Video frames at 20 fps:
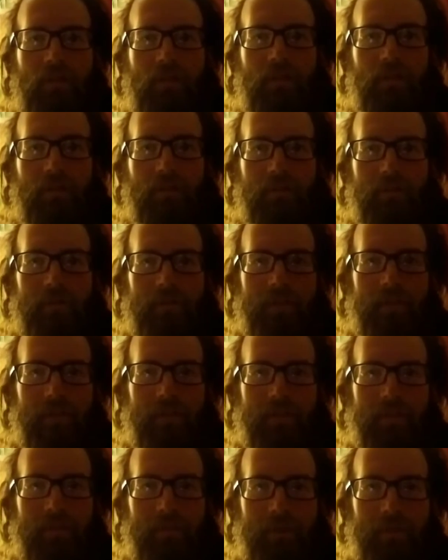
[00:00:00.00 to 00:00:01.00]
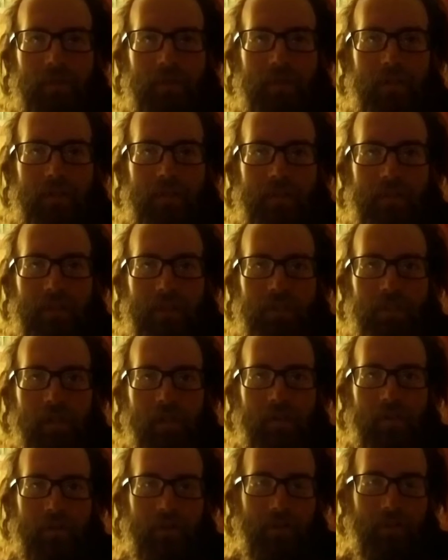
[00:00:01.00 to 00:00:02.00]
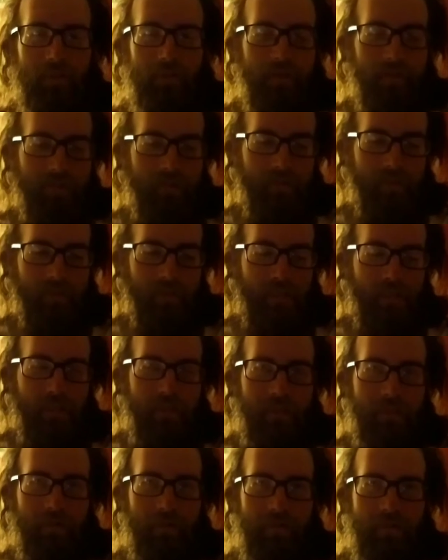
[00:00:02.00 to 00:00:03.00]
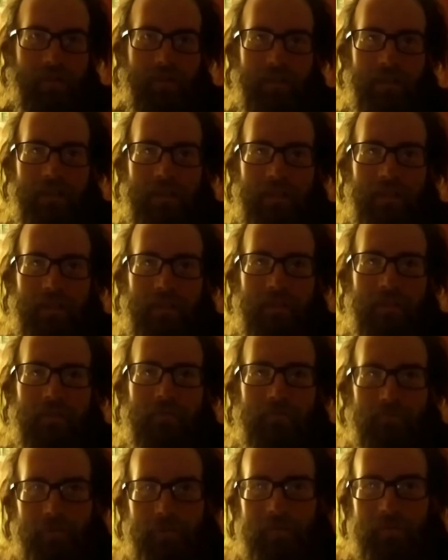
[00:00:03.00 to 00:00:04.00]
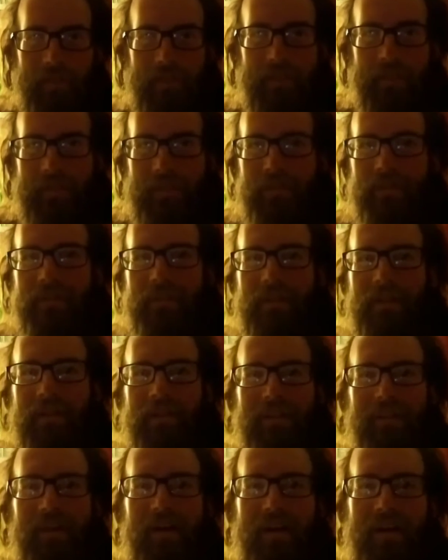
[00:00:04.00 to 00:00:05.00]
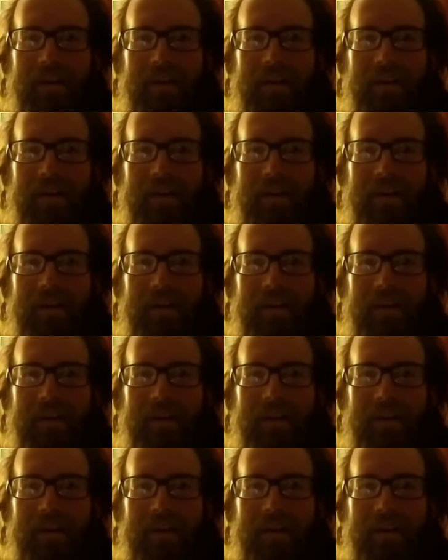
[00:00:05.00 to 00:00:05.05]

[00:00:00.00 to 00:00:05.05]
Now, if it's like something crazy like Shadowrun, you'll be using like, you know, 50 D6.